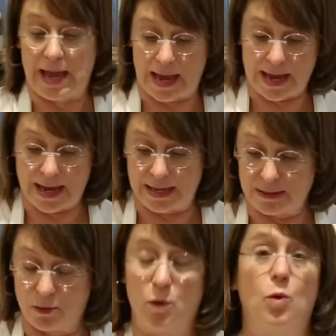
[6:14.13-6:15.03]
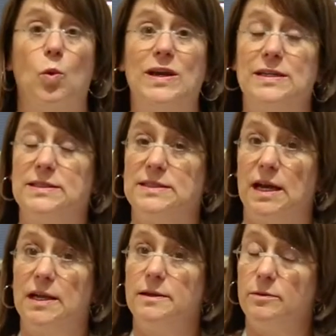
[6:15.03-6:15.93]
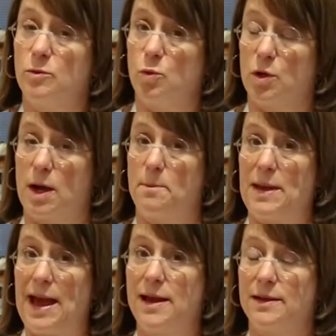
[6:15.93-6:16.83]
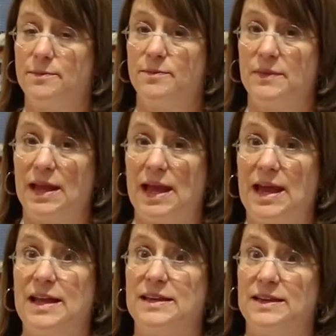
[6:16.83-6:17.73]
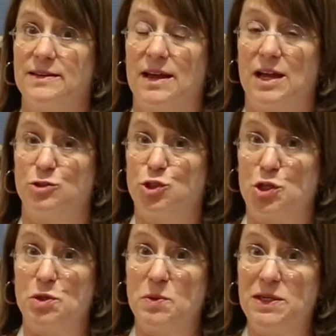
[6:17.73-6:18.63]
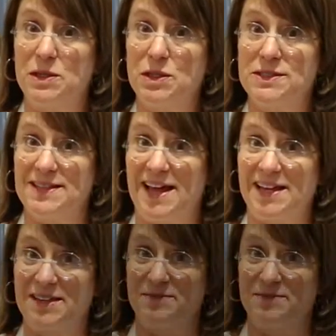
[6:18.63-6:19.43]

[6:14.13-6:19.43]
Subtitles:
And when it's done, we'll come back and I'll show you what it looks like.